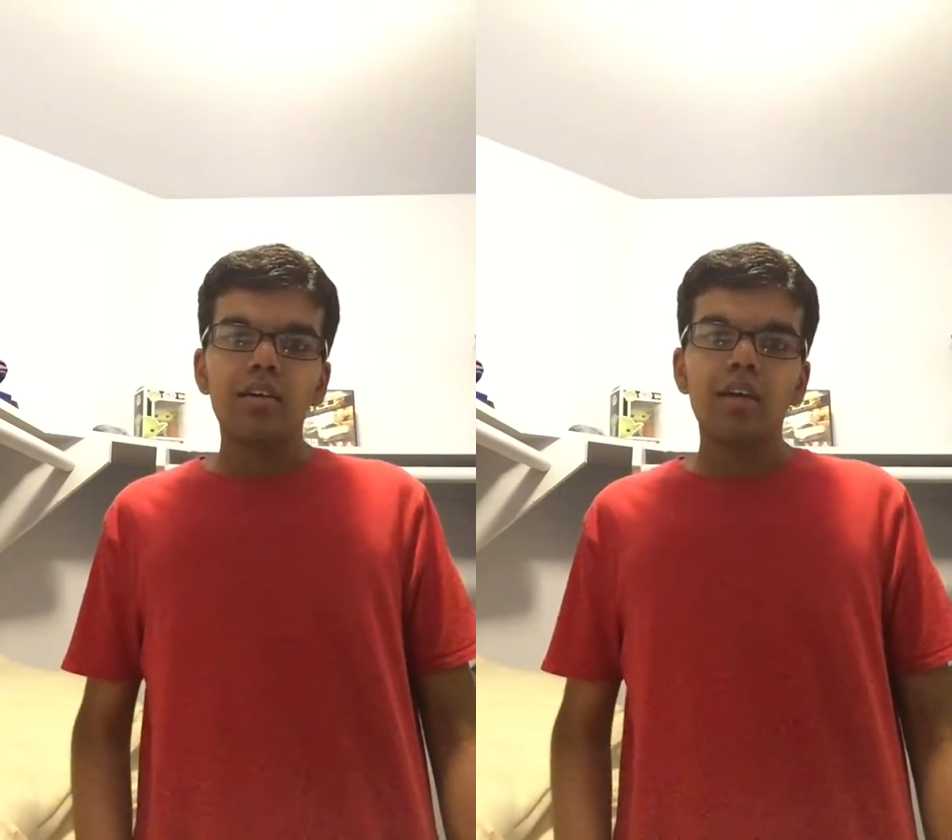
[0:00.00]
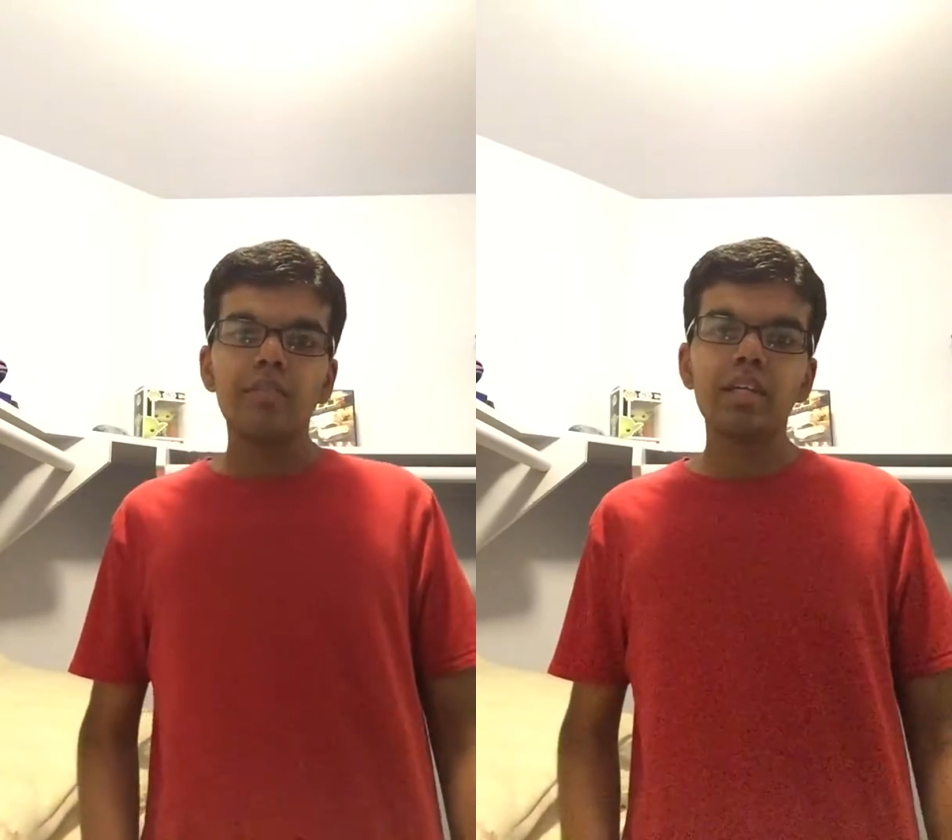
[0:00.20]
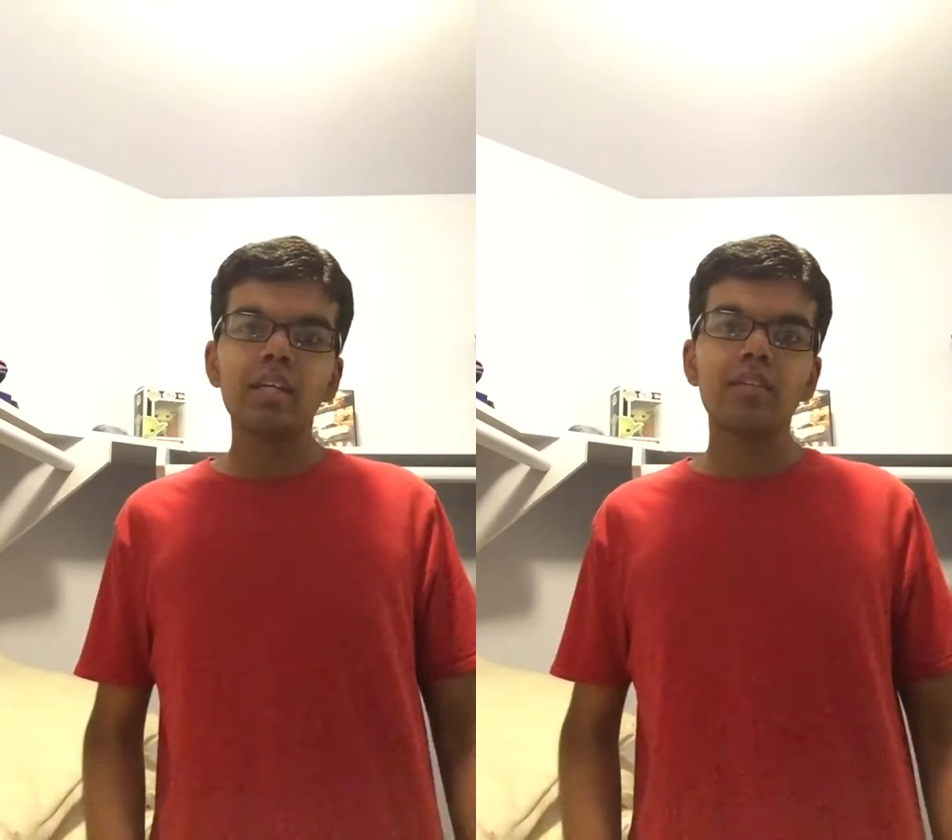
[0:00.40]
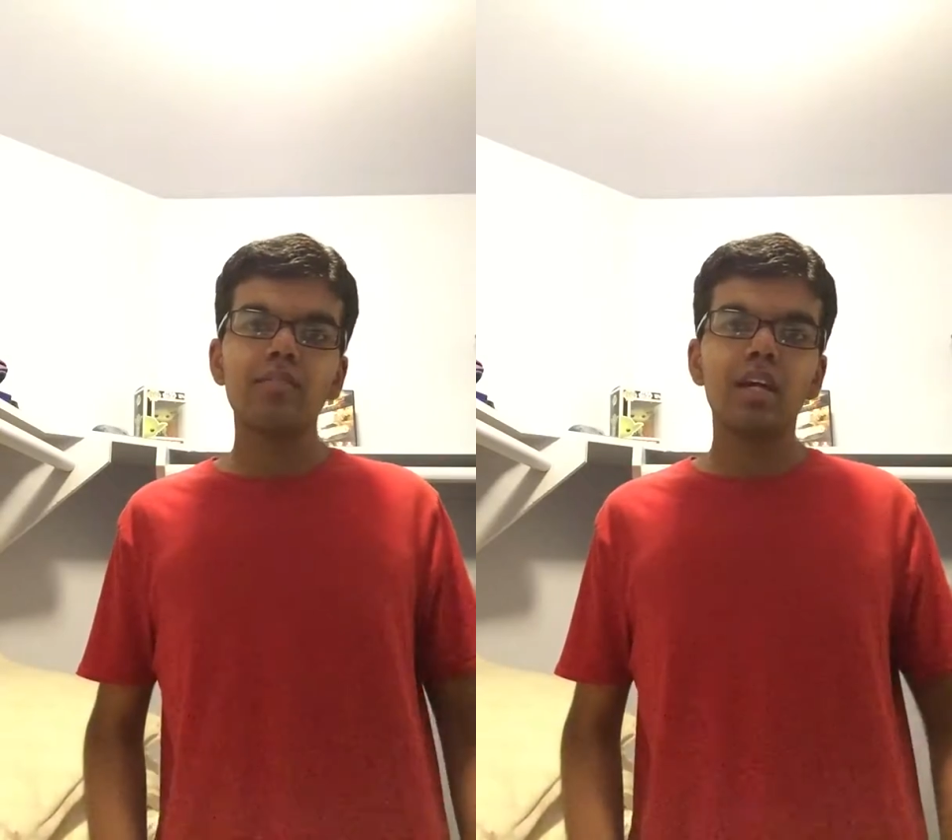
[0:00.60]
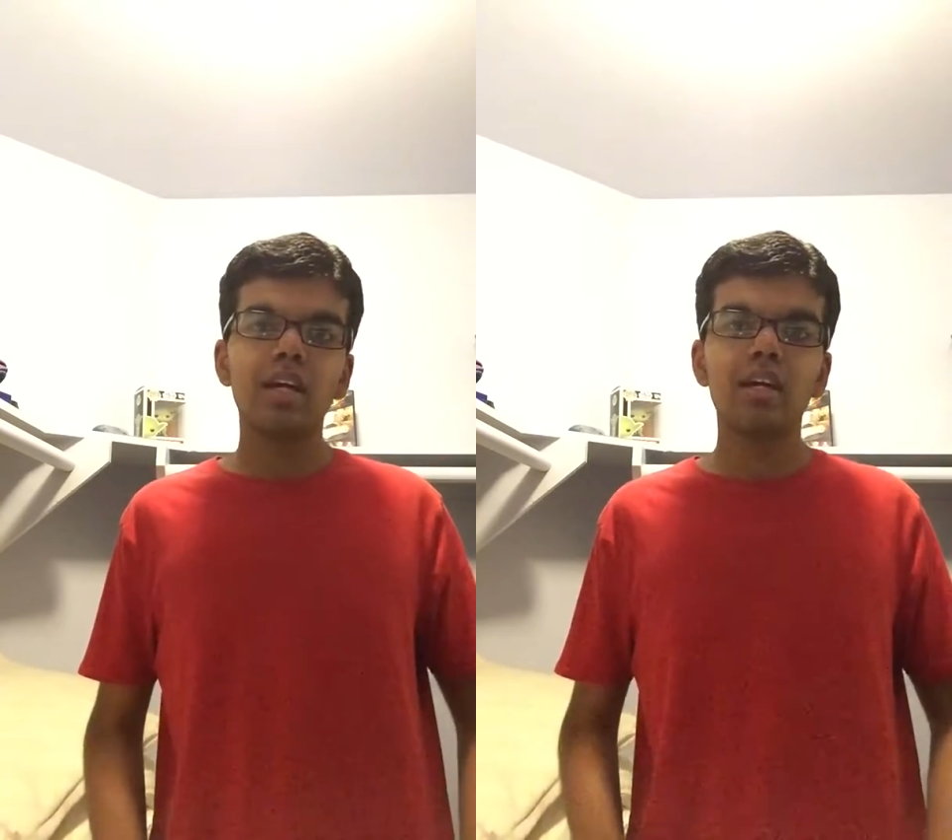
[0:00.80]
I mean,
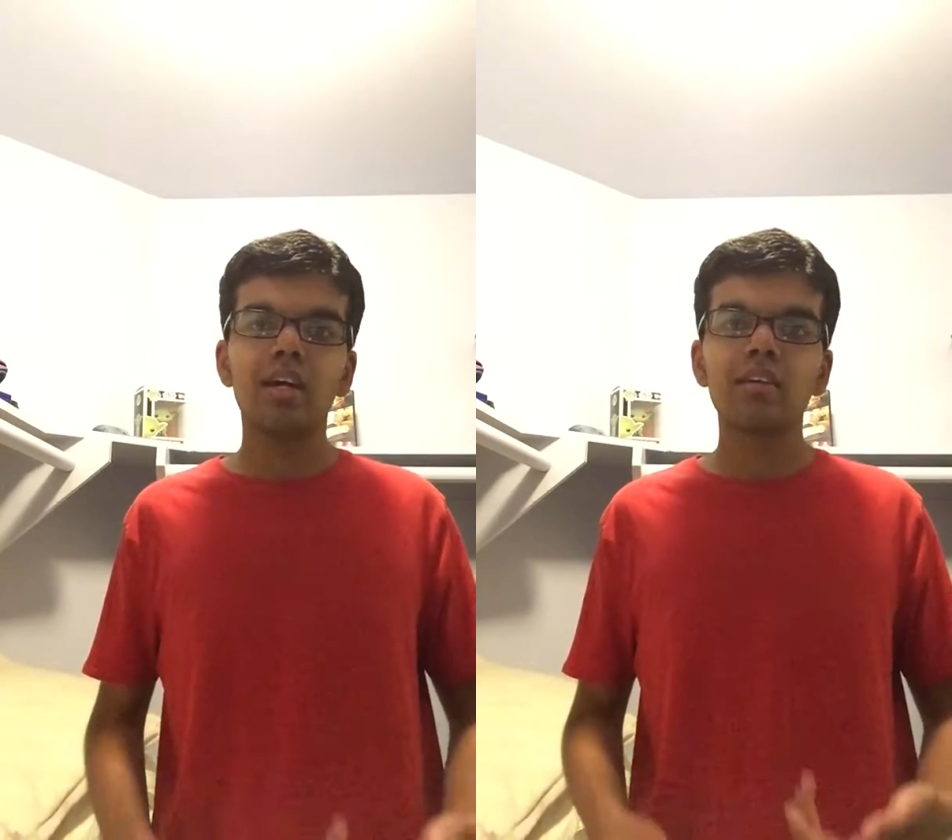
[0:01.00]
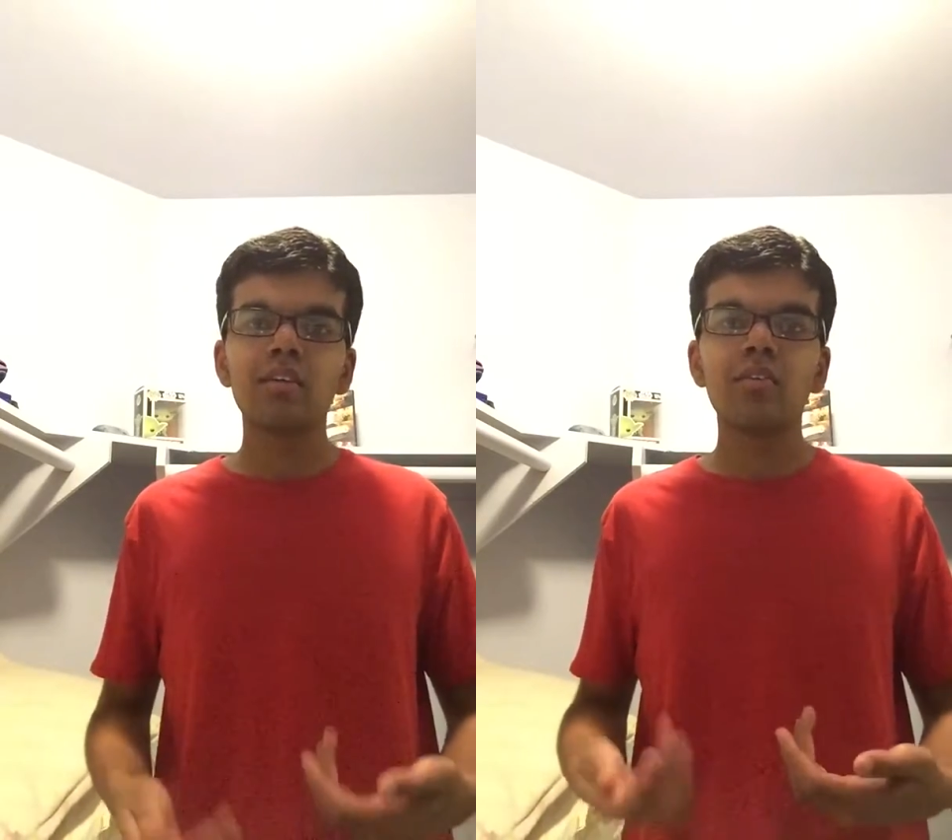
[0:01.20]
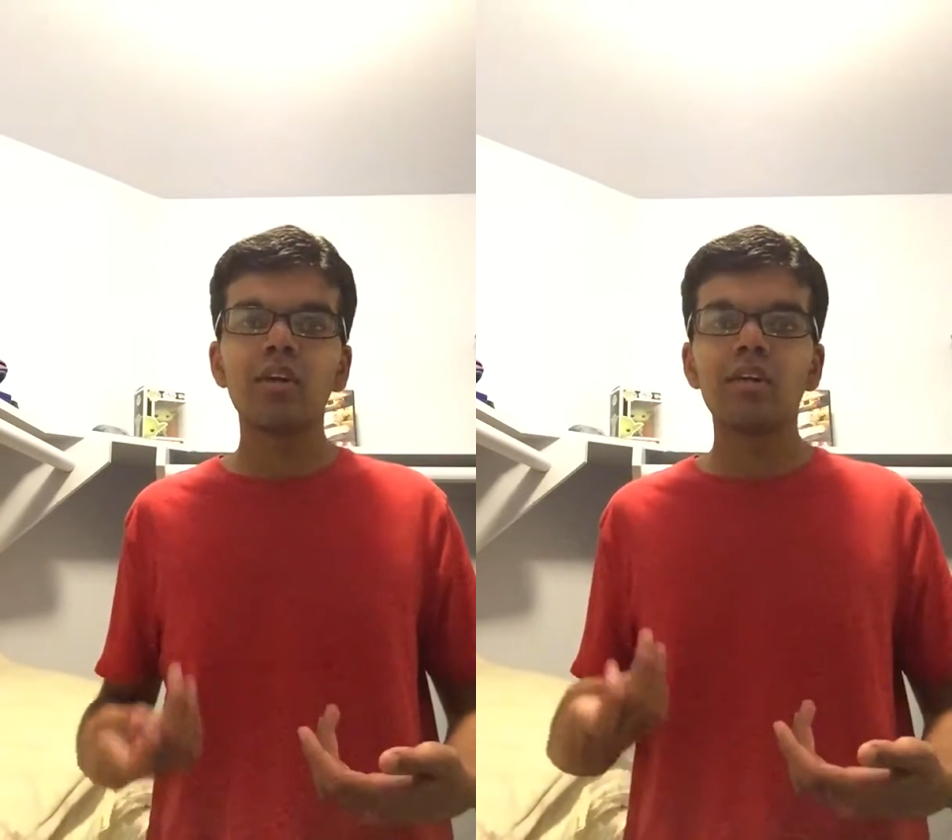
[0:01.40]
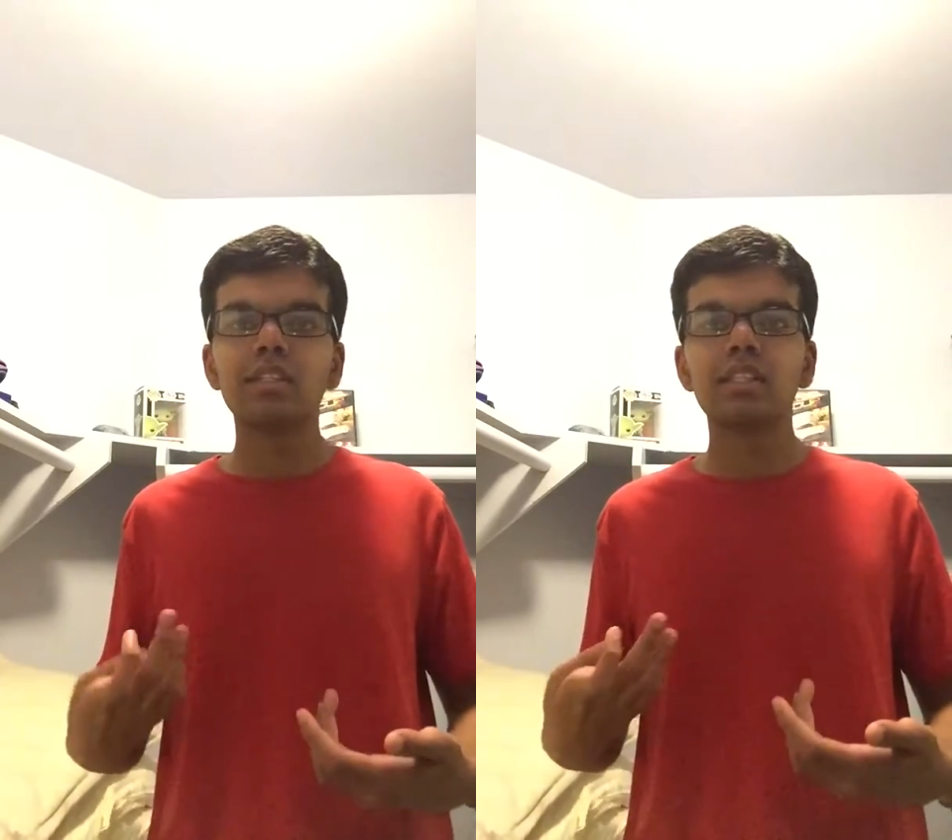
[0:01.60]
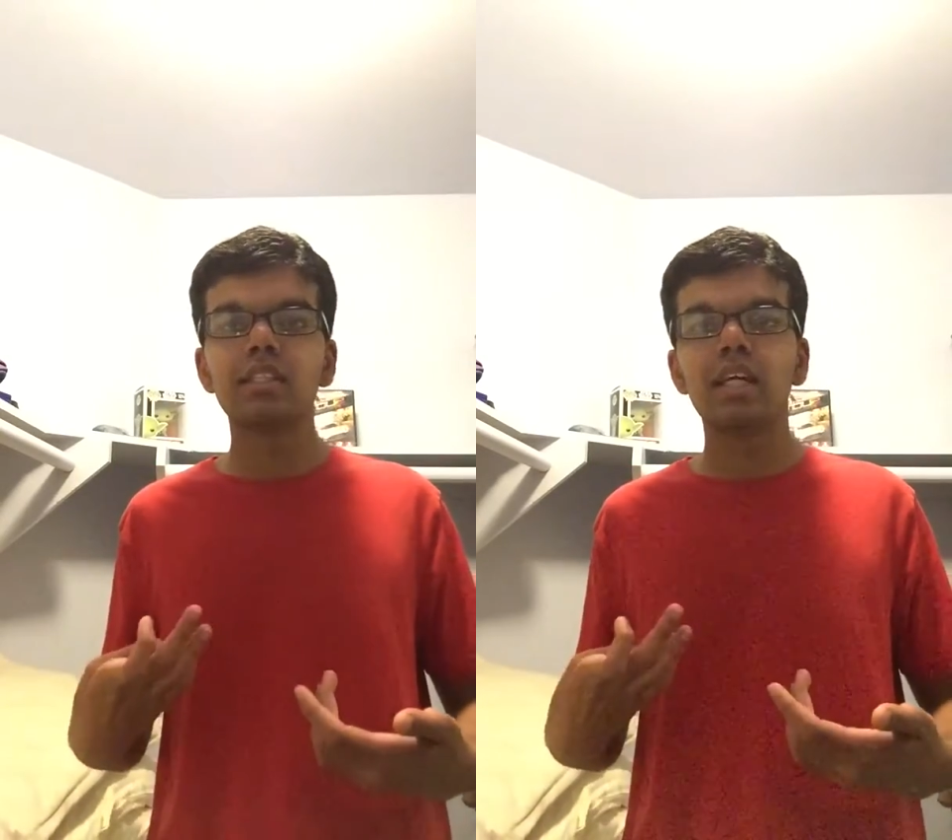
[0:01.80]
I don't know what else
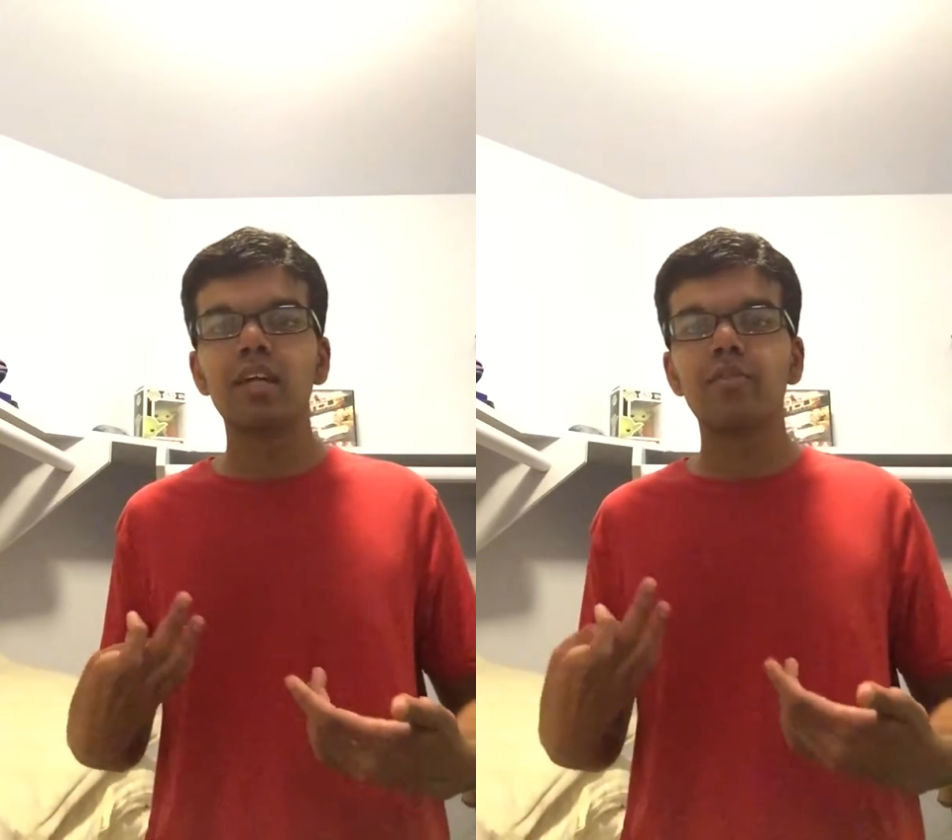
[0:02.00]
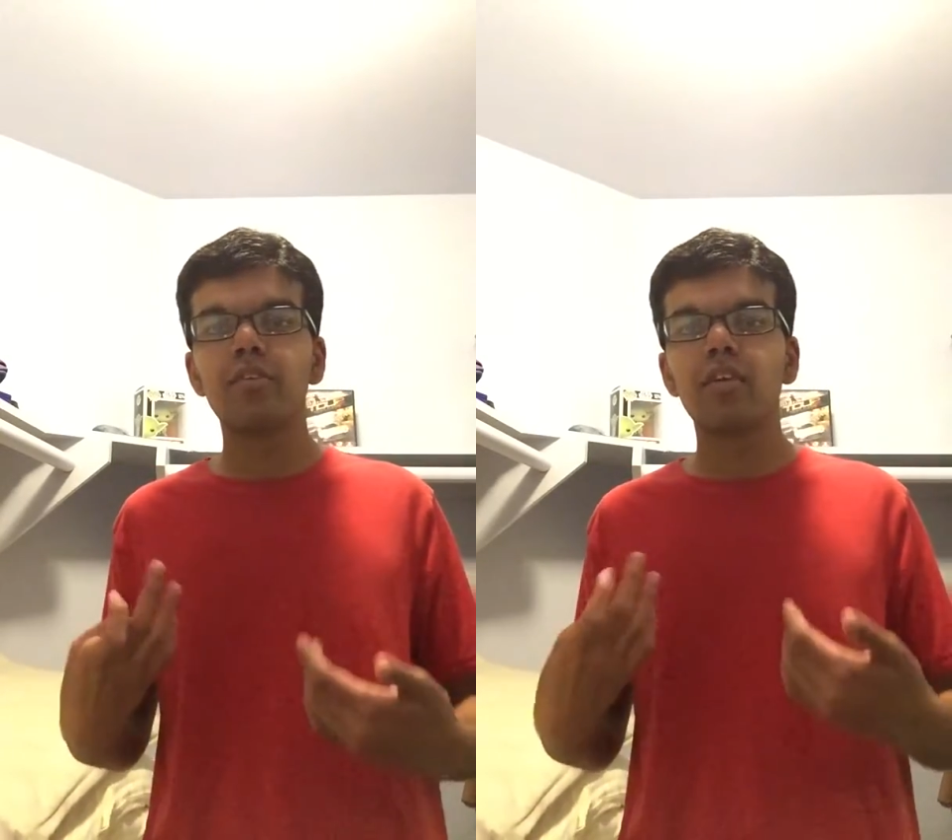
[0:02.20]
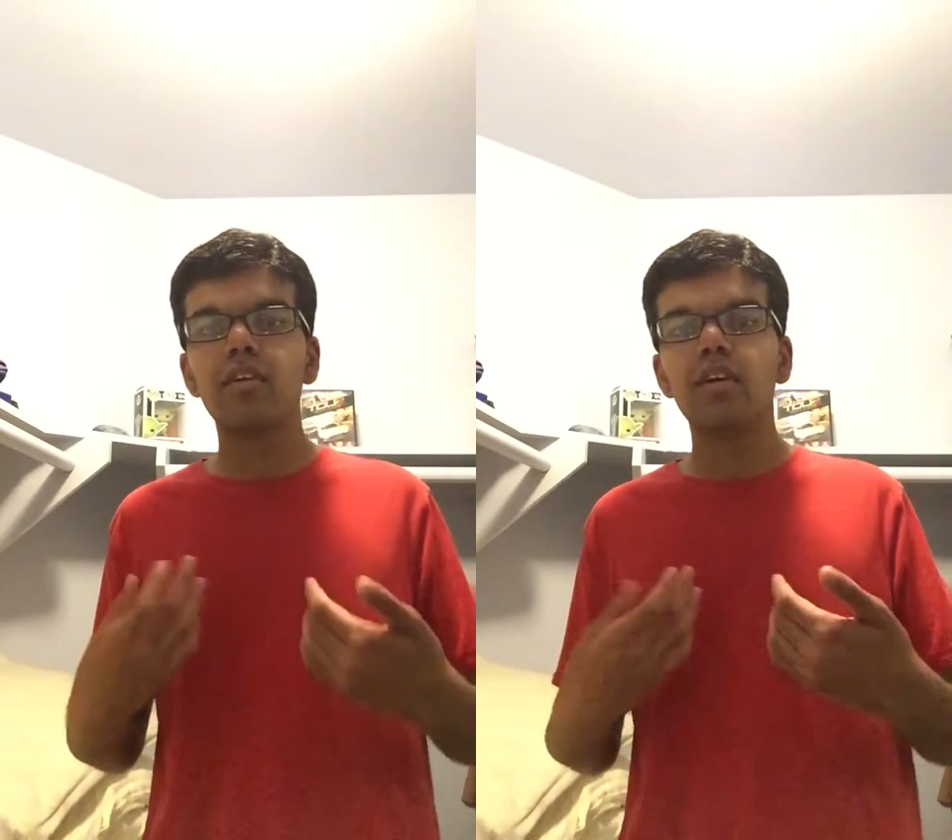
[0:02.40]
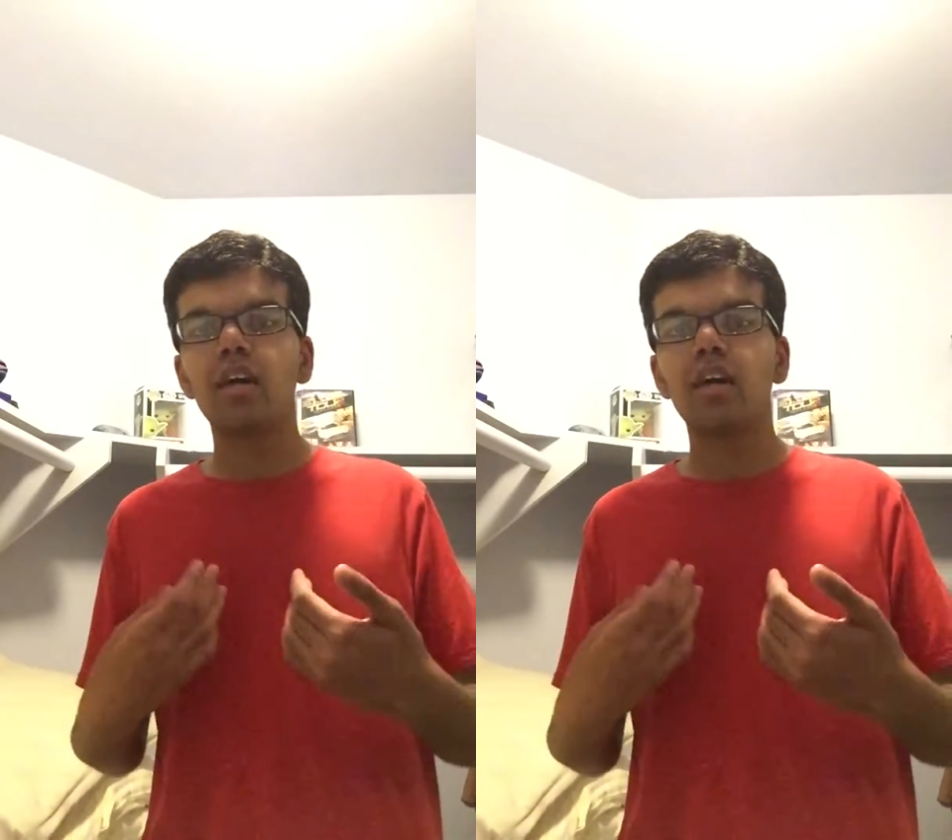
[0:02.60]
to say before.